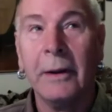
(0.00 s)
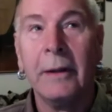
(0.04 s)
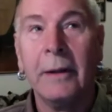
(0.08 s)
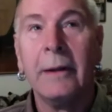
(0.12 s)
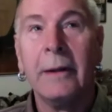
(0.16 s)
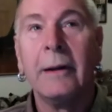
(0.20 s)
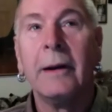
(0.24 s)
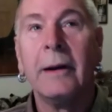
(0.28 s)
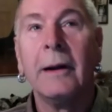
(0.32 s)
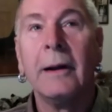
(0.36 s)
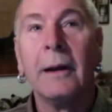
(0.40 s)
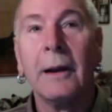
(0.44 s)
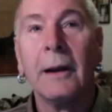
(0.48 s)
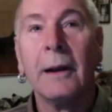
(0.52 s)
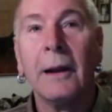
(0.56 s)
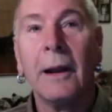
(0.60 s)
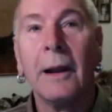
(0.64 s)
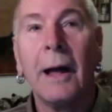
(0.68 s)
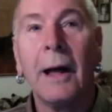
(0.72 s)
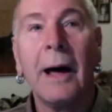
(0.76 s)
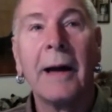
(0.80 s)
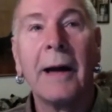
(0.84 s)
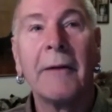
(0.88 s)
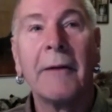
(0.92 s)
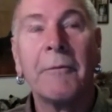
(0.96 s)
a
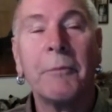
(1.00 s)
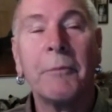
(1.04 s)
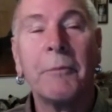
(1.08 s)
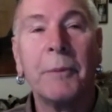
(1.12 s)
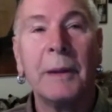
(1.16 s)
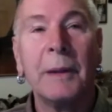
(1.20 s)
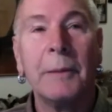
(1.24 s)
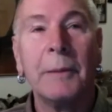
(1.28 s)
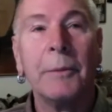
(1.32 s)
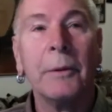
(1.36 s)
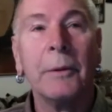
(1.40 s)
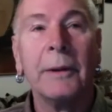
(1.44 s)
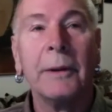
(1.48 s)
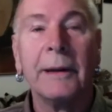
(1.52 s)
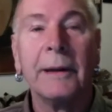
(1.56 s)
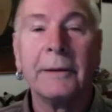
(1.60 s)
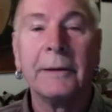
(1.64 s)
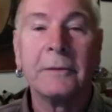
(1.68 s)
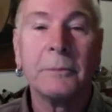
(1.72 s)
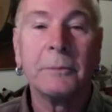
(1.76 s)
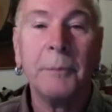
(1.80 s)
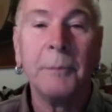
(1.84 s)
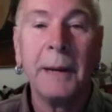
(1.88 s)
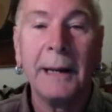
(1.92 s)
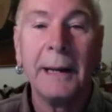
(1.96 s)
lot of people, and it's
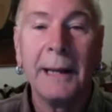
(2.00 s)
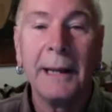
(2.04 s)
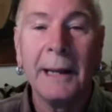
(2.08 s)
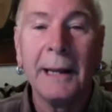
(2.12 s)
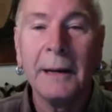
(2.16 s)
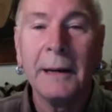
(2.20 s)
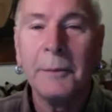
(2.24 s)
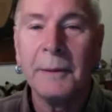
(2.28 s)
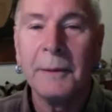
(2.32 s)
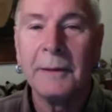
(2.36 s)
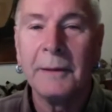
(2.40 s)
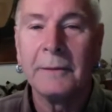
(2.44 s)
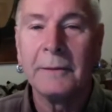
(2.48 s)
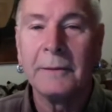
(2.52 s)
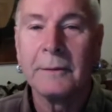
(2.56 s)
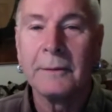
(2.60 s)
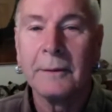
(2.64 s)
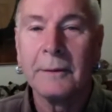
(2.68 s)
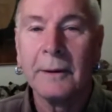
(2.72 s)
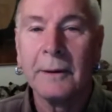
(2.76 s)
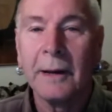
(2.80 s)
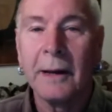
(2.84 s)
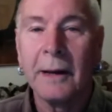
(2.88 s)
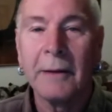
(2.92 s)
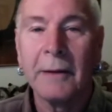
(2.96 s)
made enemies
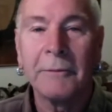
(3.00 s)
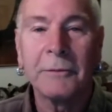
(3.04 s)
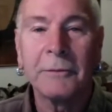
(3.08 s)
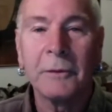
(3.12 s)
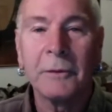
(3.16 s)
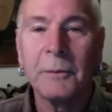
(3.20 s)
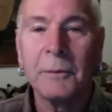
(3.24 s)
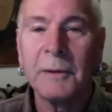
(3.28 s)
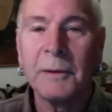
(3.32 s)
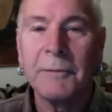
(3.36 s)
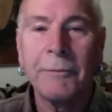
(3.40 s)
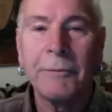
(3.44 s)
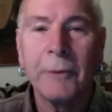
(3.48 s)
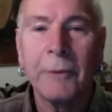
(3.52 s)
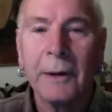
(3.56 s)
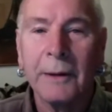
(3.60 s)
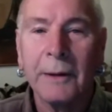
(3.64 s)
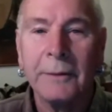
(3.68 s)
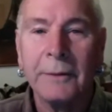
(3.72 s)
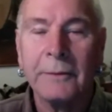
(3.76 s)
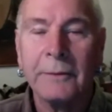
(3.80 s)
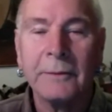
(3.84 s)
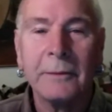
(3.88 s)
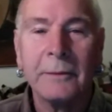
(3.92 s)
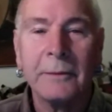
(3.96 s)
out of so many
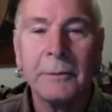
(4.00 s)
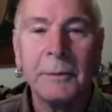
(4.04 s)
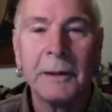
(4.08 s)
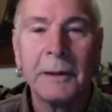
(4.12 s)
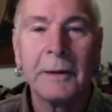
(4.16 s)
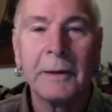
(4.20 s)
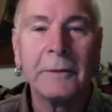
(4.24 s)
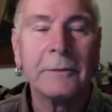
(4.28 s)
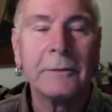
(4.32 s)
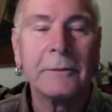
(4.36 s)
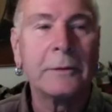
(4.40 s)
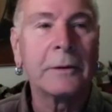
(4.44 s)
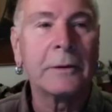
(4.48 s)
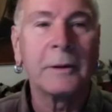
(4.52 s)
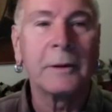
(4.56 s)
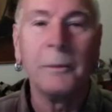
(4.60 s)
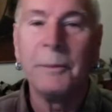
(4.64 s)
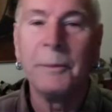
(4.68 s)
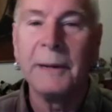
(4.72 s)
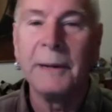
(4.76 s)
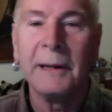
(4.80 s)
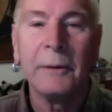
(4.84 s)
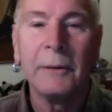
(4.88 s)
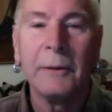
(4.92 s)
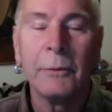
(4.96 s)
friends because they're
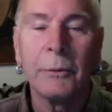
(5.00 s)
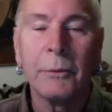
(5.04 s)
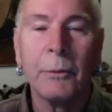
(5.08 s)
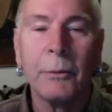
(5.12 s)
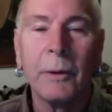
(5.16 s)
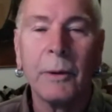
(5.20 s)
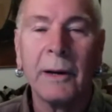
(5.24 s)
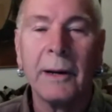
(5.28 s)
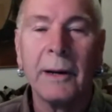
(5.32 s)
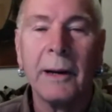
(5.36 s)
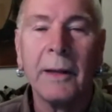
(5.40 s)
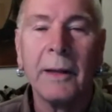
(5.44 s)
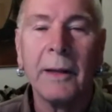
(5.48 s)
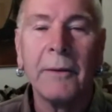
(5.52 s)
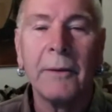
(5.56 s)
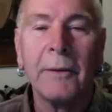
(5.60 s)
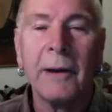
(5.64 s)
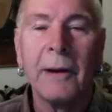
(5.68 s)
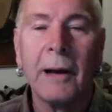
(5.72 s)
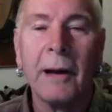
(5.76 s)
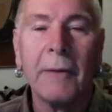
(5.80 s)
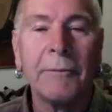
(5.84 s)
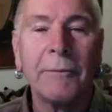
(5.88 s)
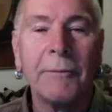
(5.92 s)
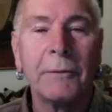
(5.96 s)
competing with one another
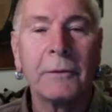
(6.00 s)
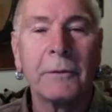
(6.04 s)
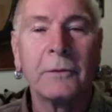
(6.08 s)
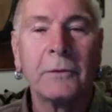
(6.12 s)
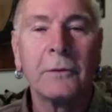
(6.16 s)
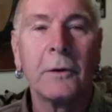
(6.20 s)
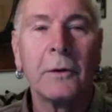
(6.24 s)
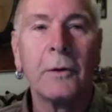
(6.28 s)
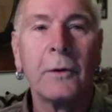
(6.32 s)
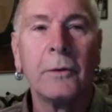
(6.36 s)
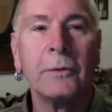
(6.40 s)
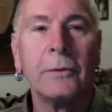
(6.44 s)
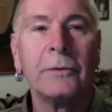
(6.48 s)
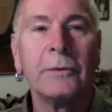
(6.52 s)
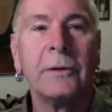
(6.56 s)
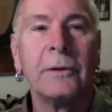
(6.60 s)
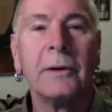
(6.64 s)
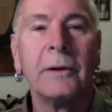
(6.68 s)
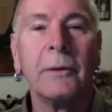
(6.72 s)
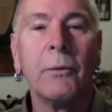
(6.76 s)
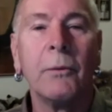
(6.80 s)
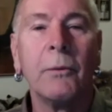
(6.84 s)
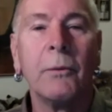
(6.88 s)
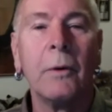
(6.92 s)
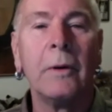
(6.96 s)
now for shows and
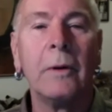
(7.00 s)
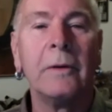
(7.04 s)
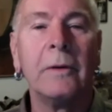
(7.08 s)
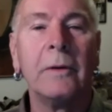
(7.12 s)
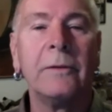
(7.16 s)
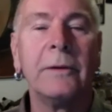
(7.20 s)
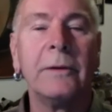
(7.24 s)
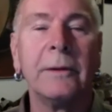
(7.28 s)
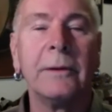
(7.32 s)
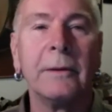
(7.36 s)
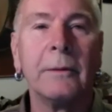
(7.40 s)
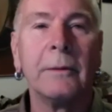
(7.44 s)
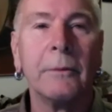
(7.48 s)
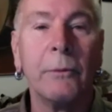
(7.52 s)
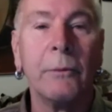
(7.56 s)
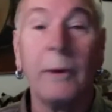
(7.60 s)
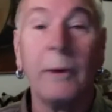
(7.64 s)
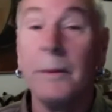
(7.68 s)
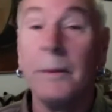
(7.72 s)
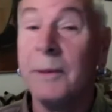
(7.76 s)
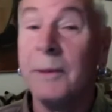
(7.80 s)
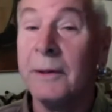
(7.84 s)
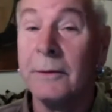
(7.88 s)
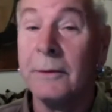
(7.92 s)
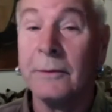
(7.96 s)
awards and
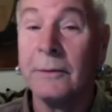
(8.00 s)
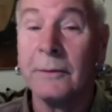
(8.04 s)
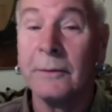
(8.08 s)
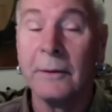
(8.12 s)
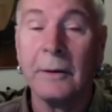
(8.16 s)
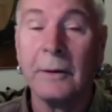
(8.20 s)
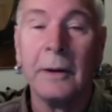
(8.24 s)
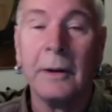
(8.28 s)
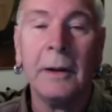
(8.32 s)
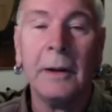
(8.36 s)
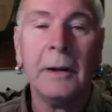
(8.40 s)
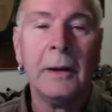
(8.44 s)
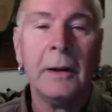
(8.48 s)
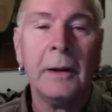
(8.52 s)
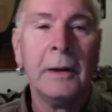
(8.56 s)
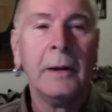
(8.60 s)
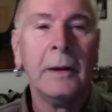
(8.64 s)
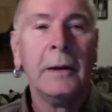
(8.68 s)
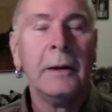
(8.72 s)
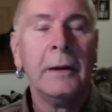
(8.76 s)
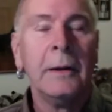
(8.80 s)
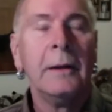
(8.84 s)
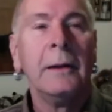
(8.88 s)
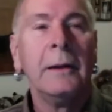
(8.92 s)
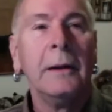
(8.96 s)
ribbons. And,
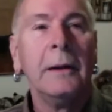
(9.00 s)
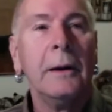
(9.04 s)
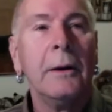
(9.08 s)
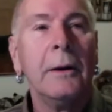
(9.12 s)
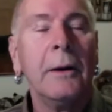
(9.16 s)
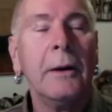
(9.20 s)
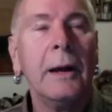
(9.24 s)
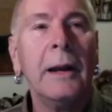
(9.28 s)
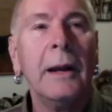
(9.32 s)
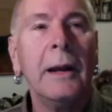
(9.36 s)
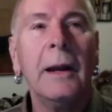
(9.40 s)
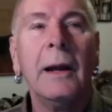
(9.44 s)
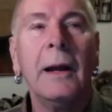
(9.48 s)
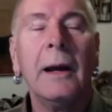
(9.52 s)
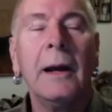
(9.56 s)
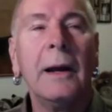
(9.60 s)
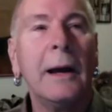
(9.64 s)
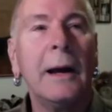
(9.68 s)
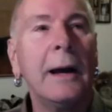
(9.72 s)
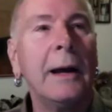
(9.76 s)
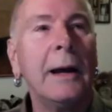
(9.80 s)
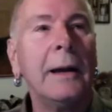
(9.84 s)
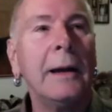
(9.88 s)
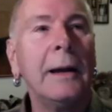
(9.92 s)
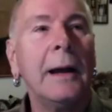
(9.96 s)
and
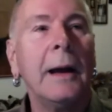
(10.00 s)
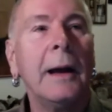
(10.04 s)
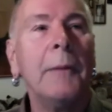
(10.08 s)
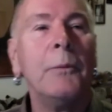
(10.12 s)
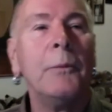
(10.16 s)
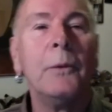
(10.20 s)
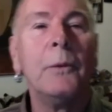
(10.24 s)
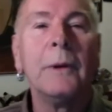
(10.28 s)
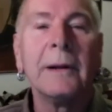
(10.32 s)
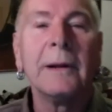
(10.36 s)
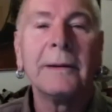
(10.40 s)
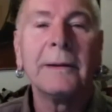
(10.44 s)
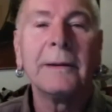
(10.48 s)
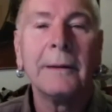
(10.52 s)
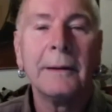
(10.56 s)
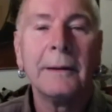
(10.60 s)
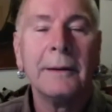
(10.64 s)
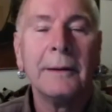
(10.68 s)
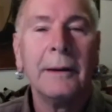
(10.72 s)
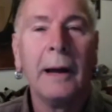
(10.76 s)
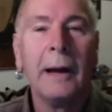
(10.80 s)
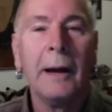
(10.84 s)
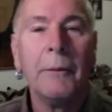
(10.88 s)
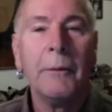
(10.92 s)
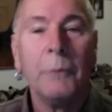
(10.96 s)
I'm
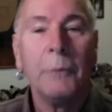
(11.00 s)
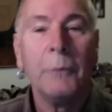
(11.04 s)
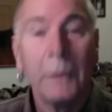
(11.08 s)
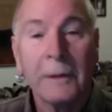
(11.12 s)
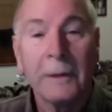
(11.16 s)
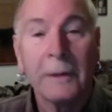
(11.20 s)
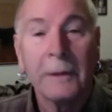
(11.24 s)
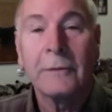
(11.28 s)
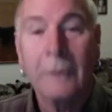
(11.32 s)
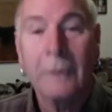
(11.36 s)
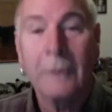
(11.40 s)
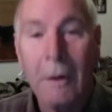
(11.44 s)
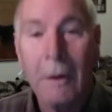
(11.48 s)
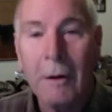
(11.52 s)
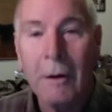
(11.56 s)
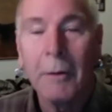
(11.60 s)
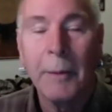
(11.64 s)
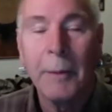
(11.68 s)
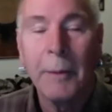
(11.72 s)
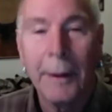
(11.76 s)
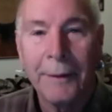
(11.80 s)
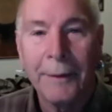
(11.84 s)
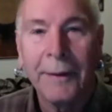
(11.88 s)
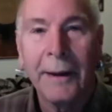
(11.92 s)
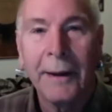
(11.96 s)
really strong
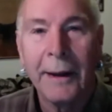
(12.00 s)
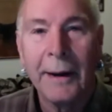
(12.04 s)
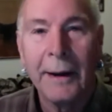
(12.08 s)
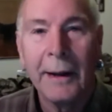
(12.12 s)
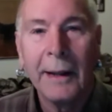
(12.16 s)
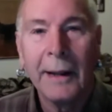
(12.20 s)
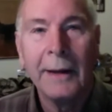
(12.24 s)
about that. And,